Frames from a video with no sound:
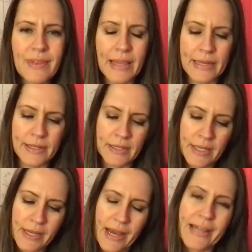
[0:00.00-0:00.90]
And
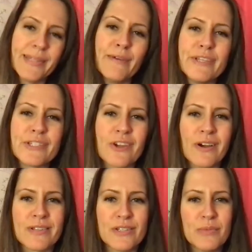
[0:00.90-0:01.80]
I love the star.
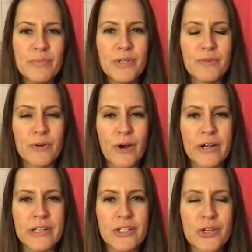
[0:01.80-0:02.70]
It's such a beautiful card
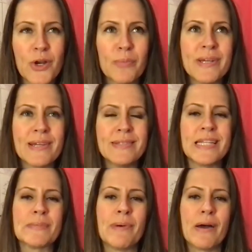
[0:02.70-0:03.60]
in general because it
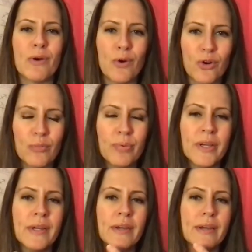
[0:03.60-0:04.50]
is about hope
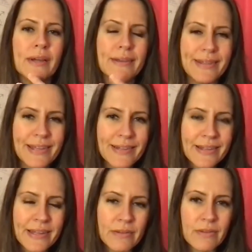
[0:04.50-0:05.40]
and
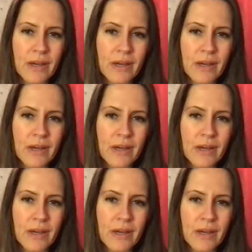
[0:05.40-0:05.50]
healing.